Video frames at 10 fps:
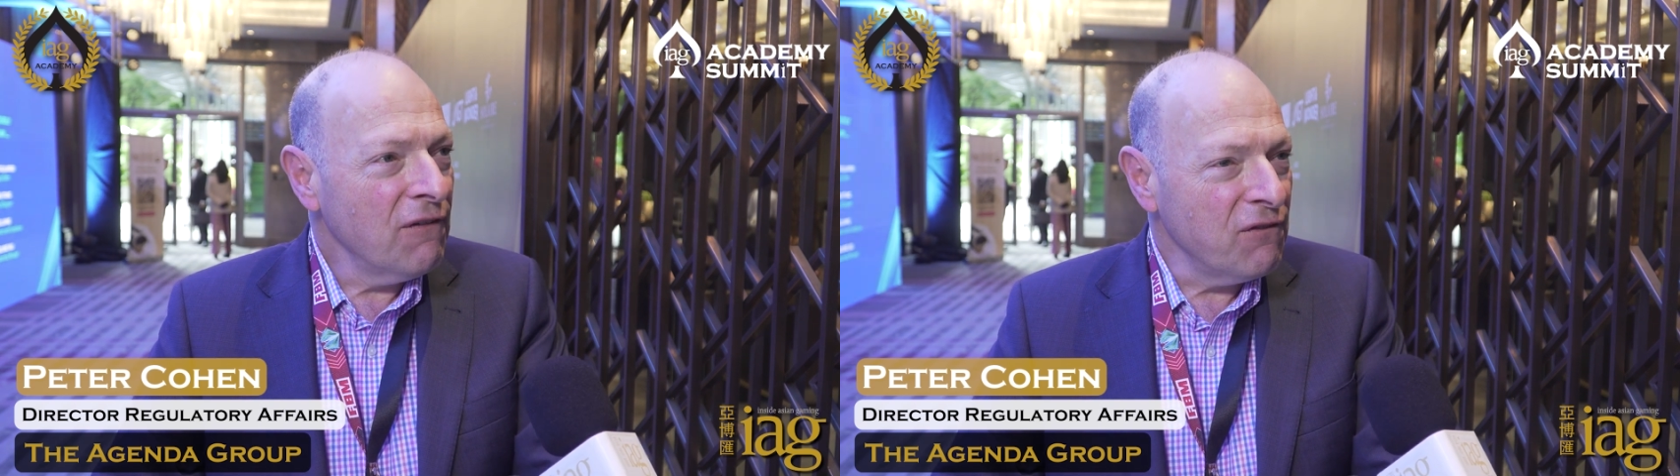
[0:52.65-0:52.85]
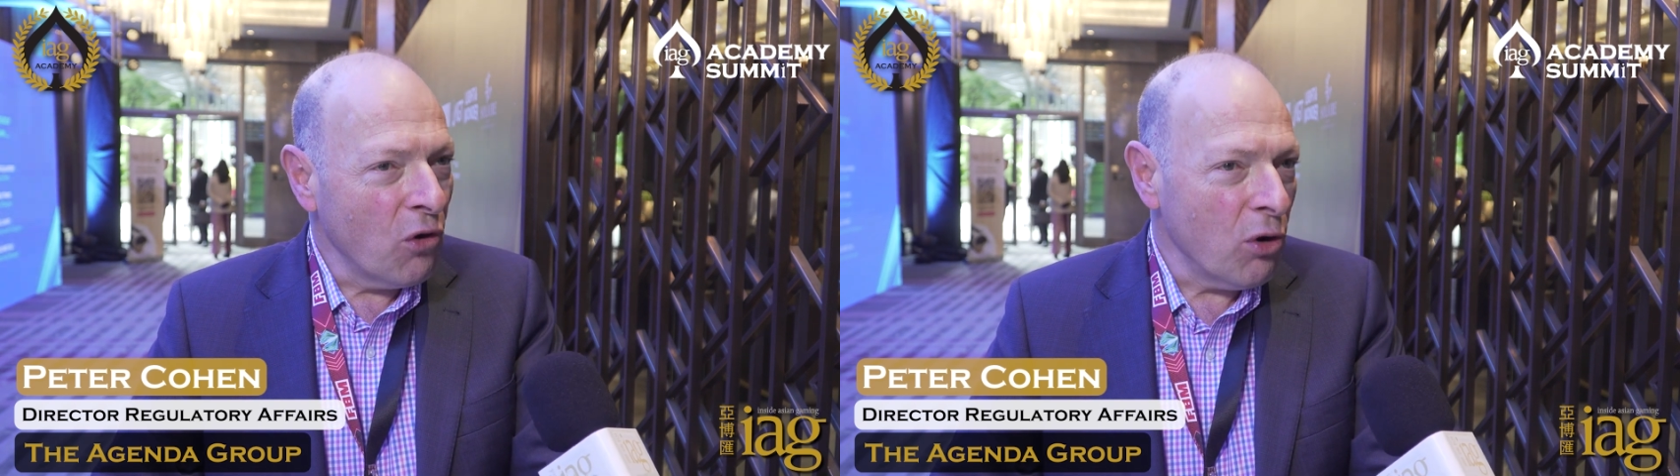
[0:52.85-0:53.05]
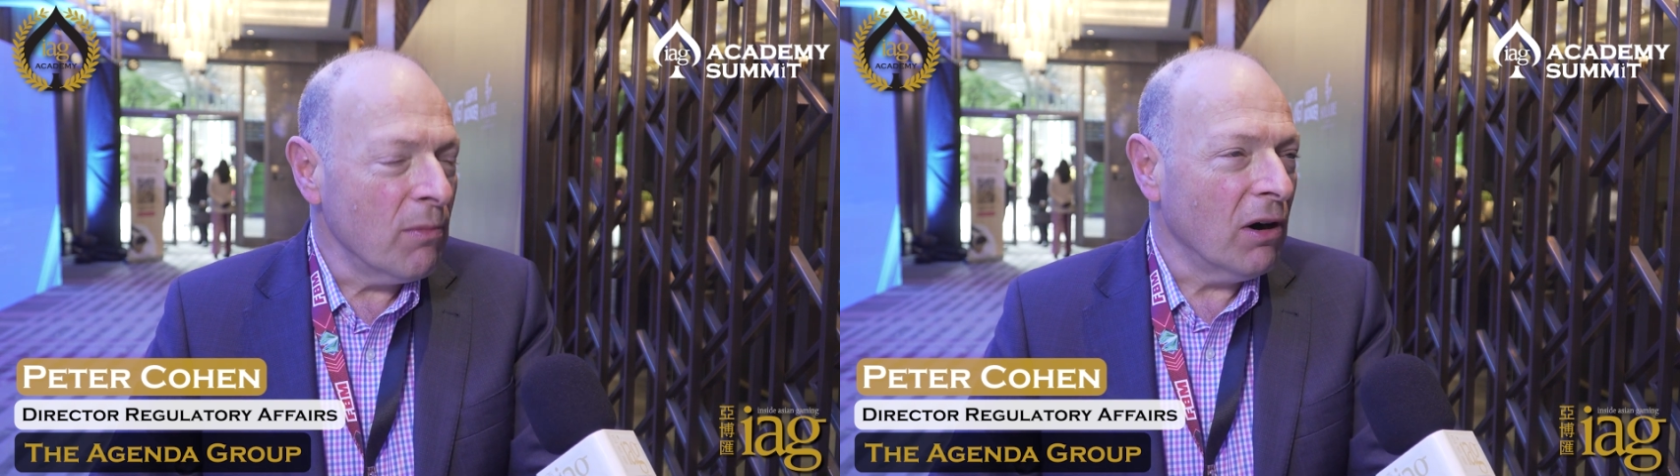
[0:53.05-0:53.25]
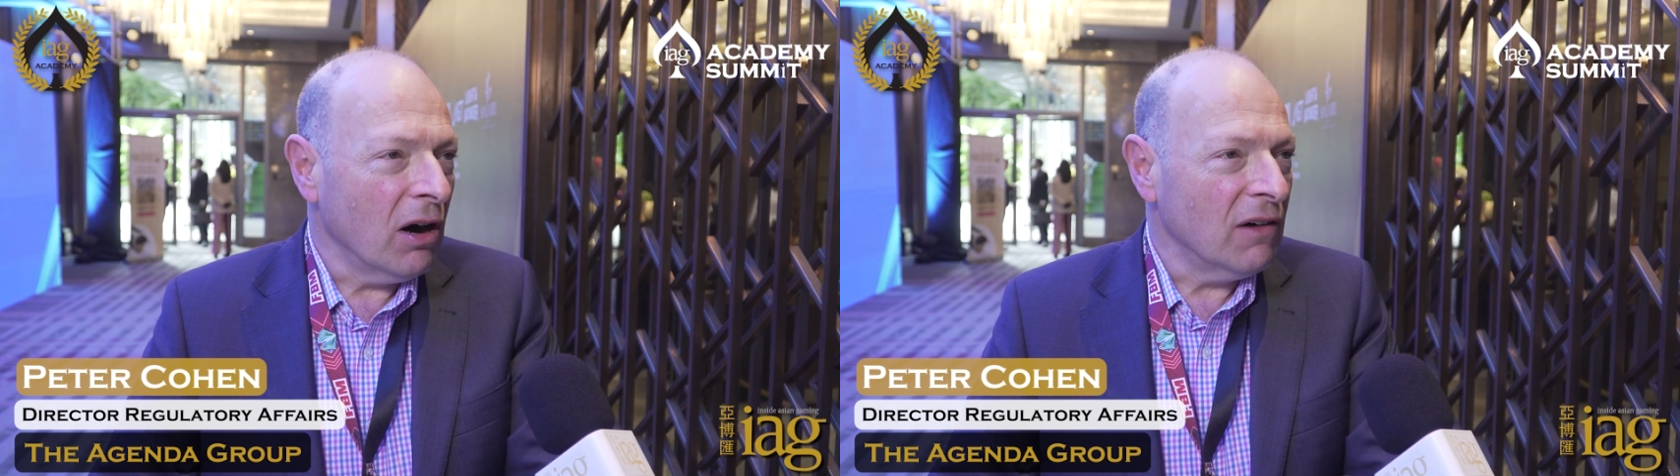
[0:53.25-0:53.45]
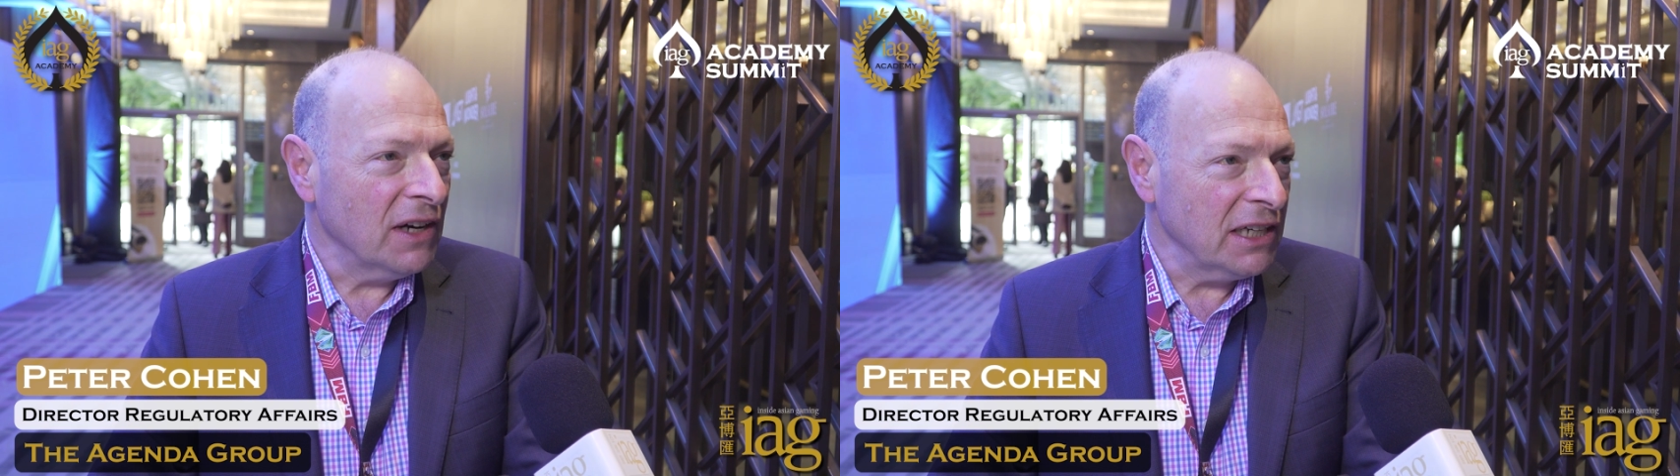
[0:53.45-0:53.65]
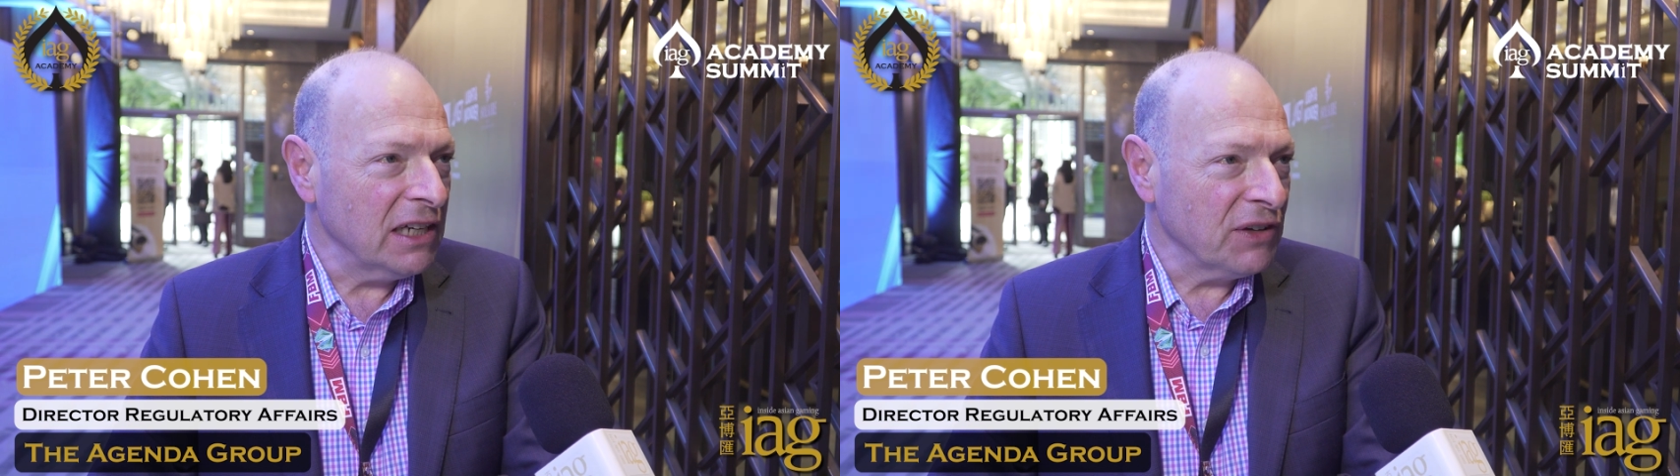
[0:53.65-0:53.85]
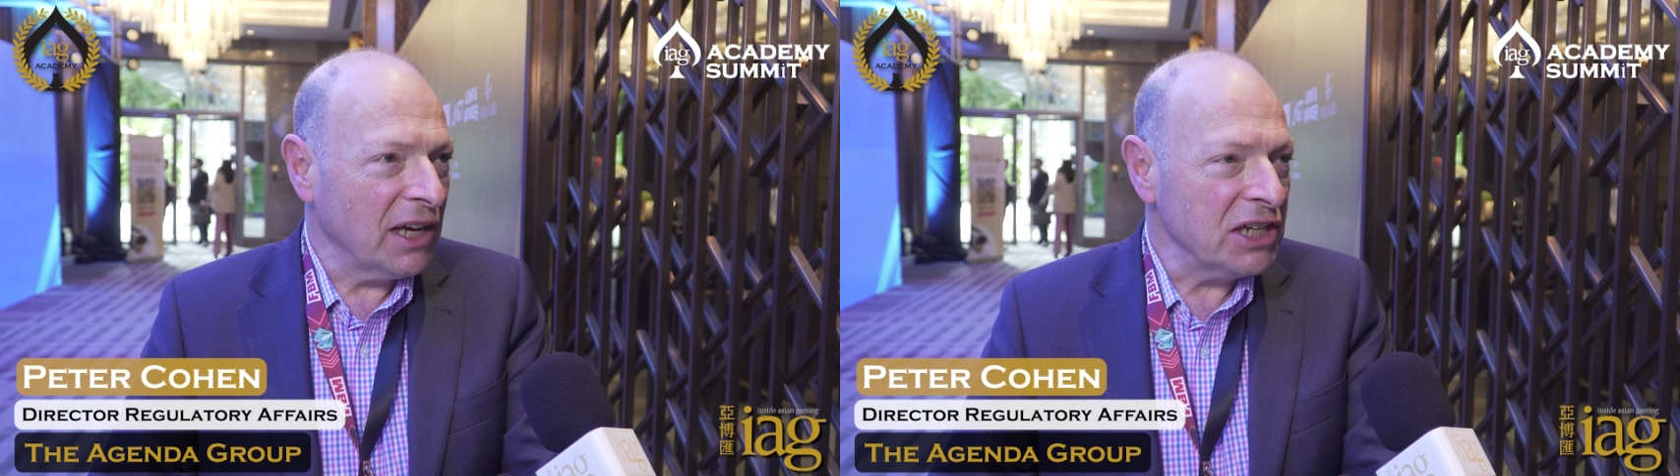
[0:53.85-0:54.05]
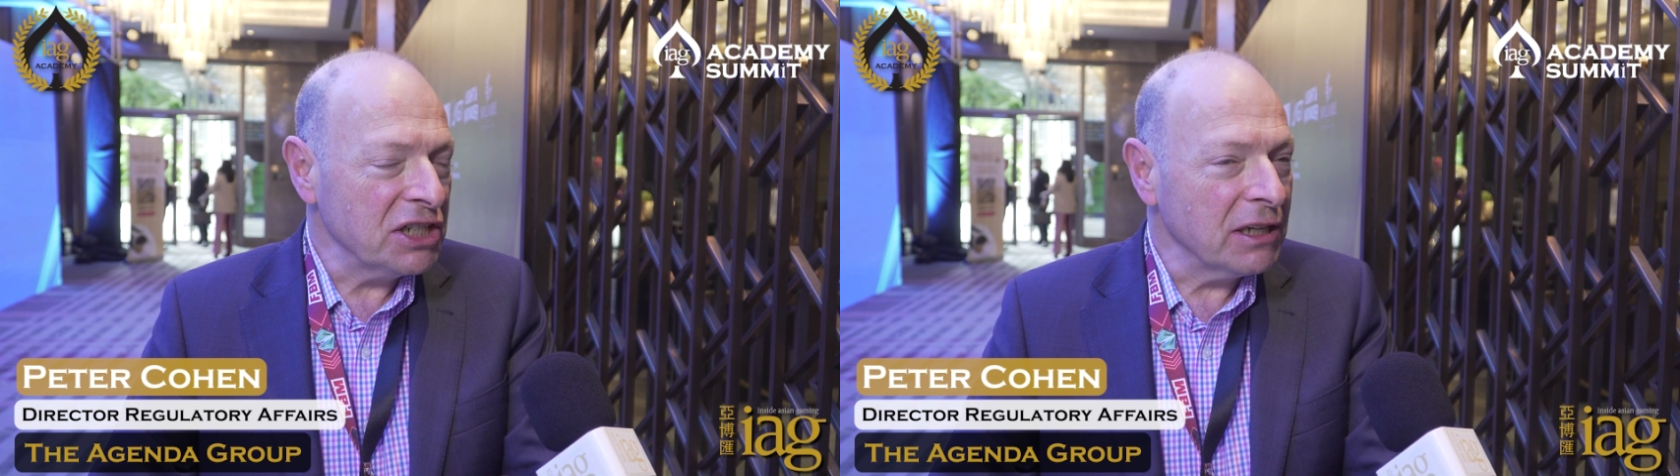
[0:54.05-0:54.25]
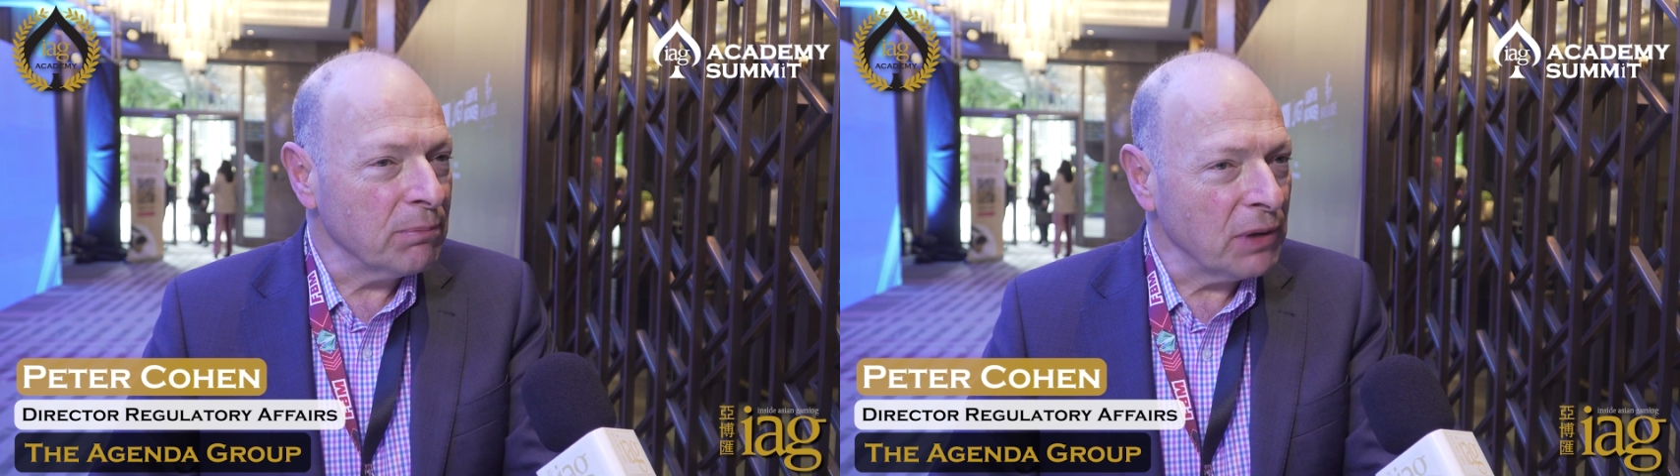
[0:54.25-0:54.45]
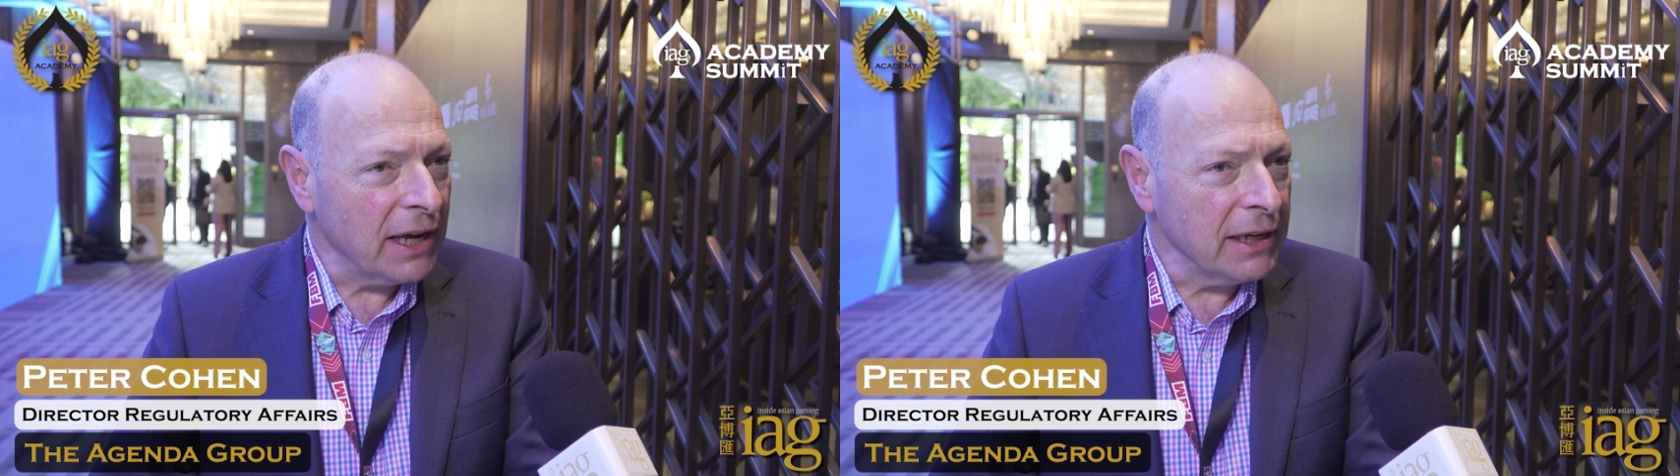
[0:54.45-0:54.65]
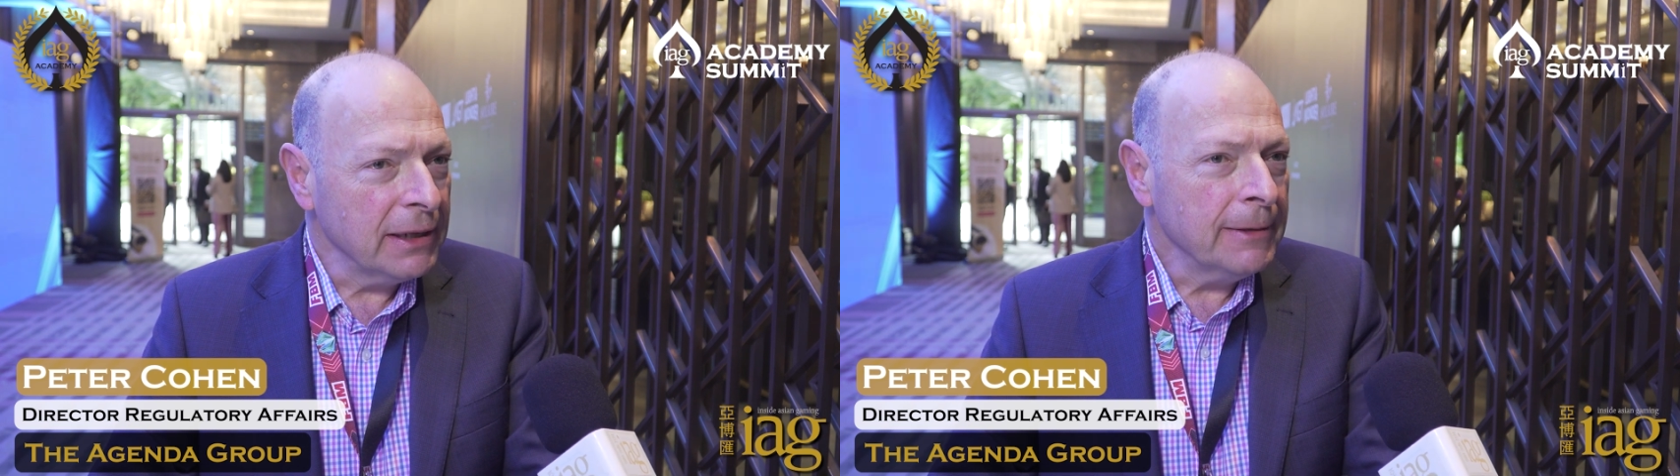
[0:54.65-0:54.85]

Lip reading: form of identification and play.